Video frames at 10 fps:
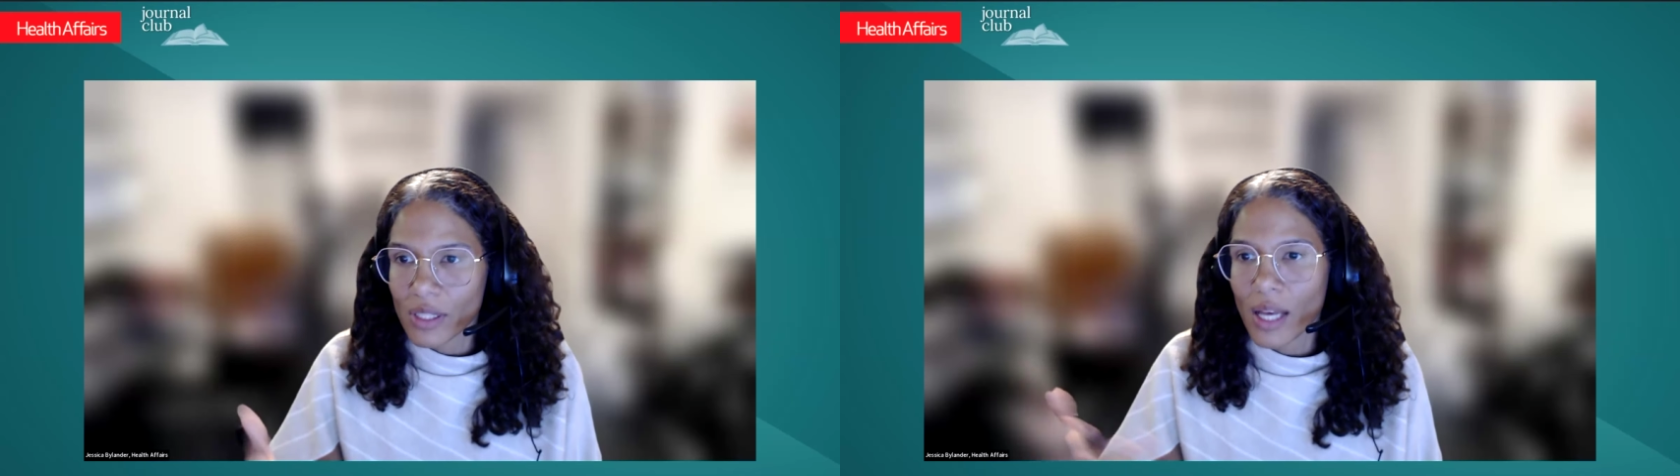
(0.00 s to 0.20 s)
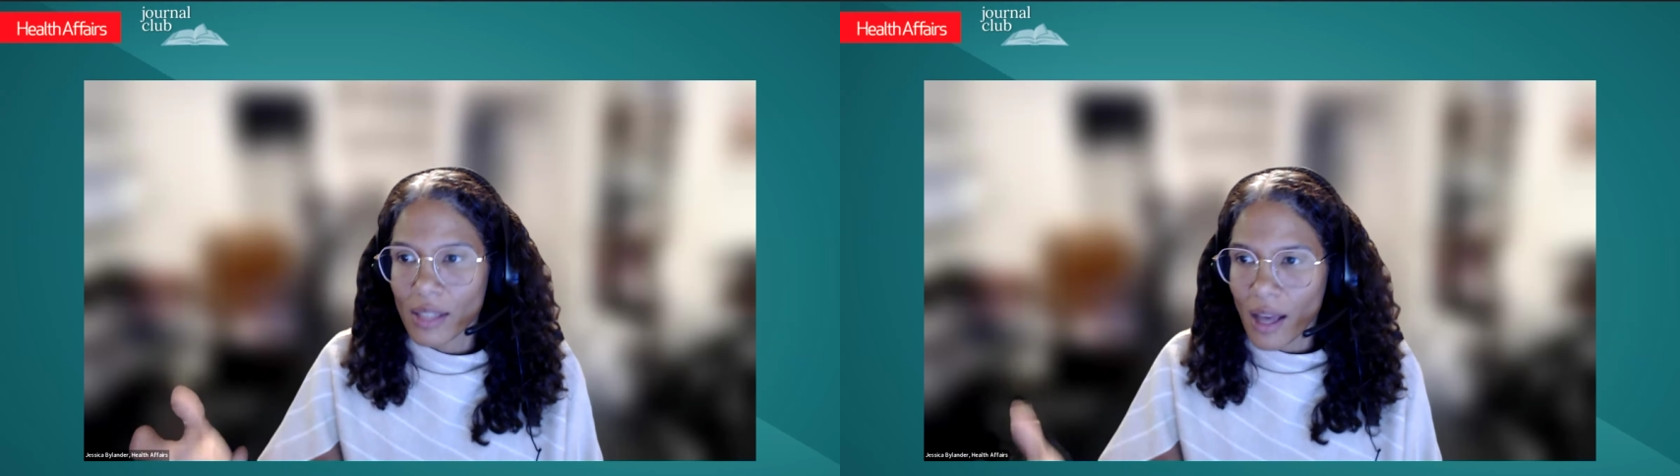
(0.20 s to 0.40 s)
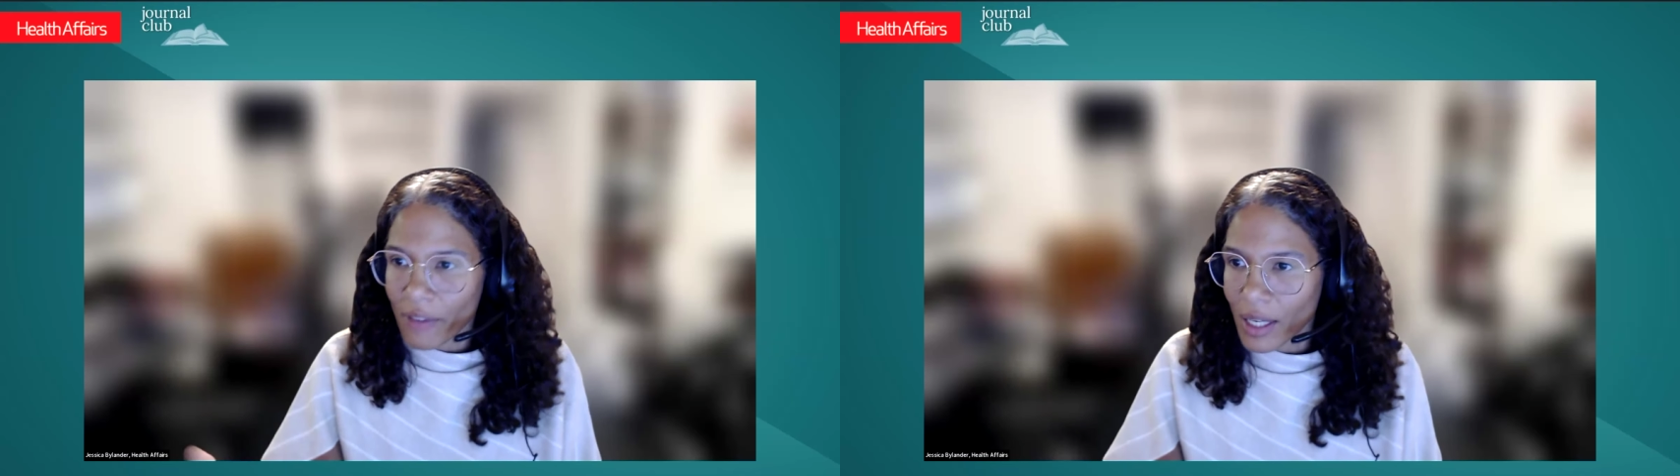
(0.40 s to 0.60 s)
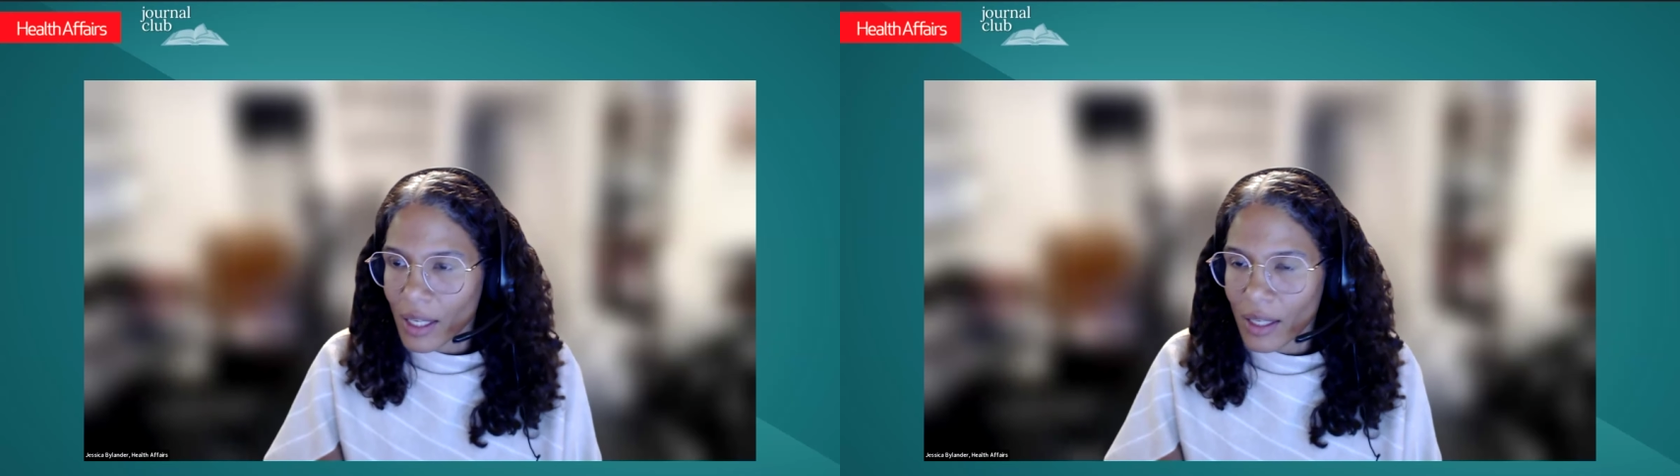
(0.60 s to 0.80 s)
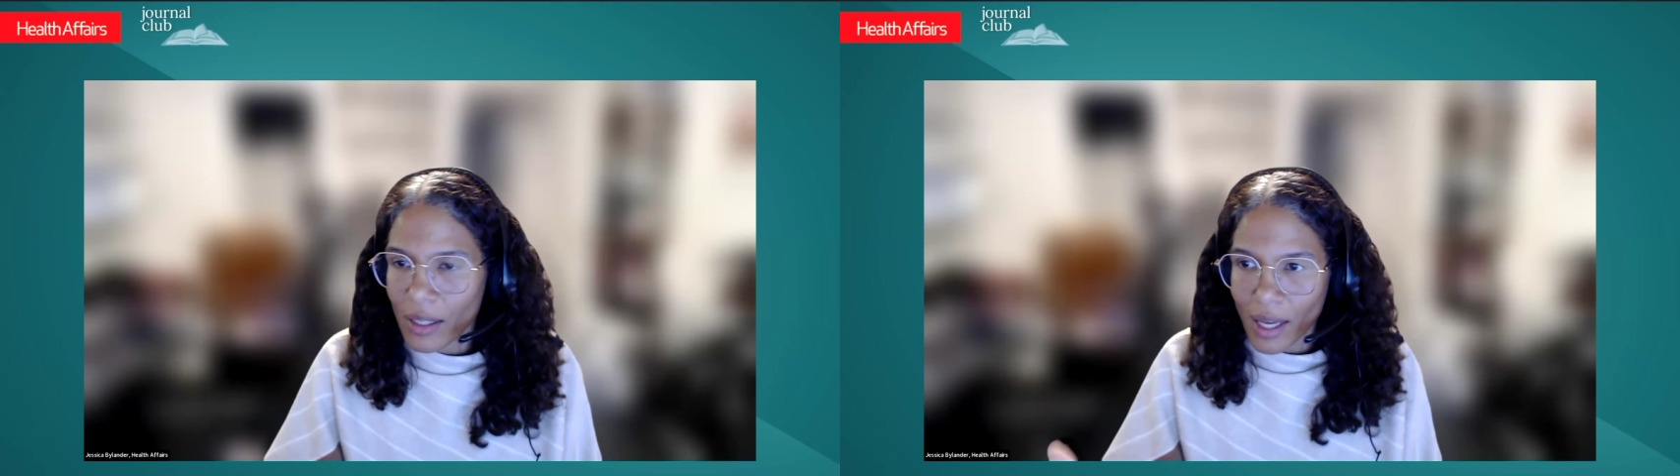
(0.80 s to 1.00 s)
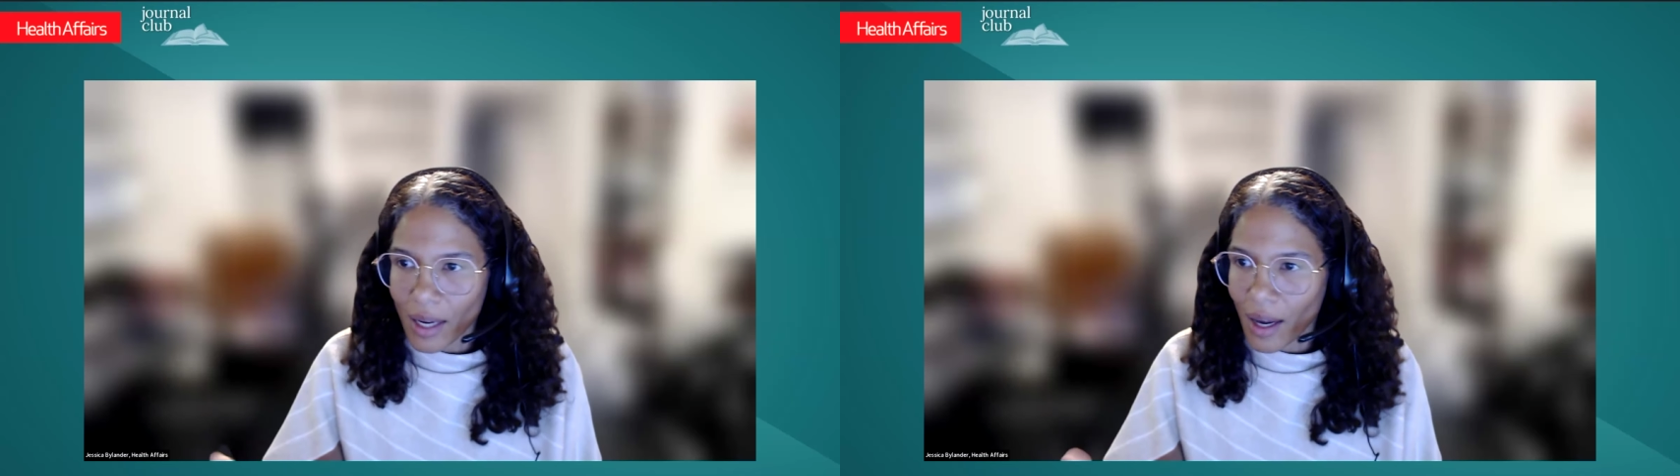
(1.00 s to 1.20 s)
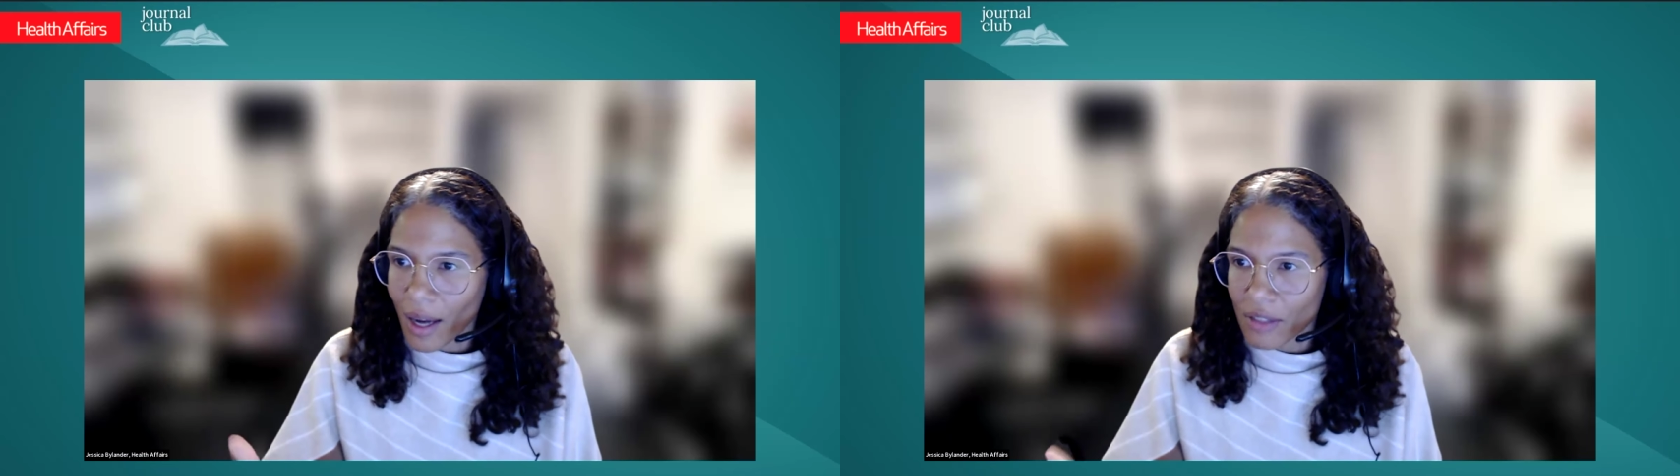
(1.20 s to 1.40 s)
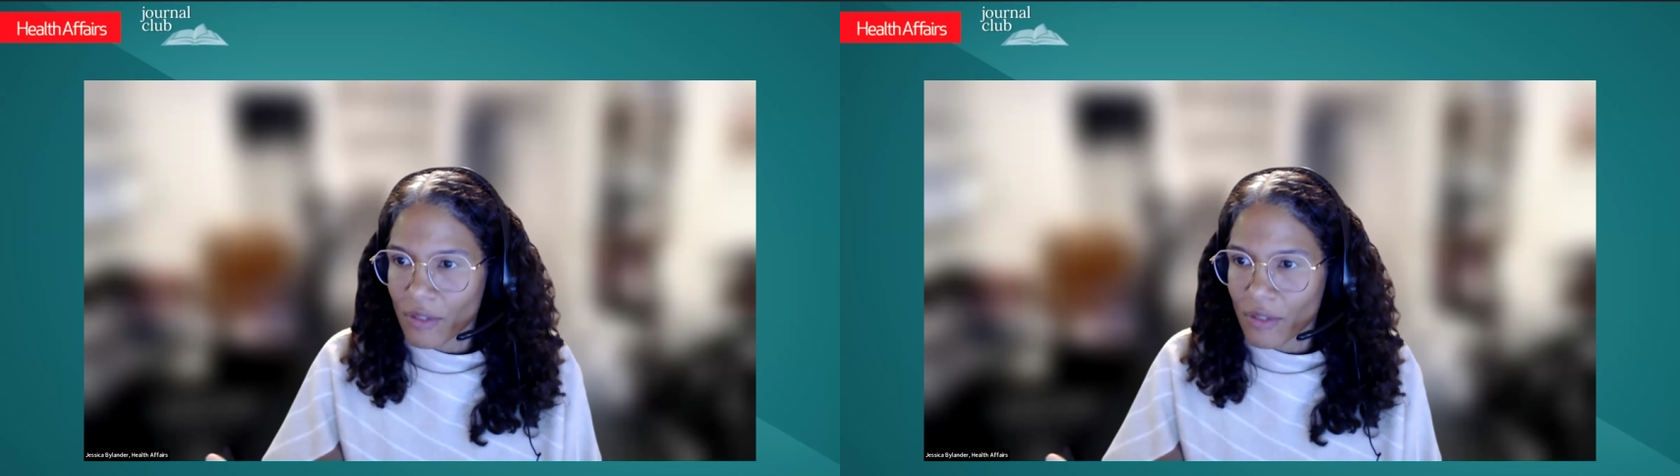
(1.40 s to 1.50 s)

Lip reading: as having that active